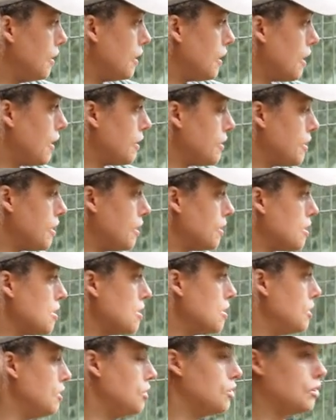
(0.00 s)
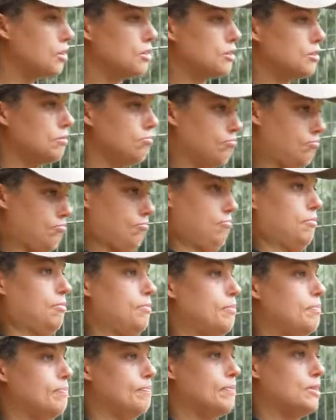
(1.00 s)
and then you can
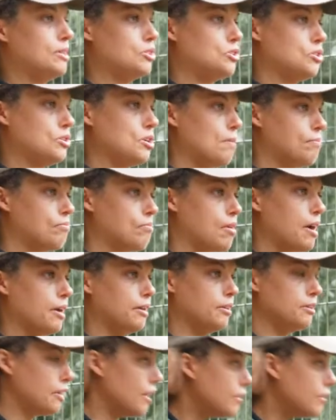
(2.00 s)
be stood upright, you don't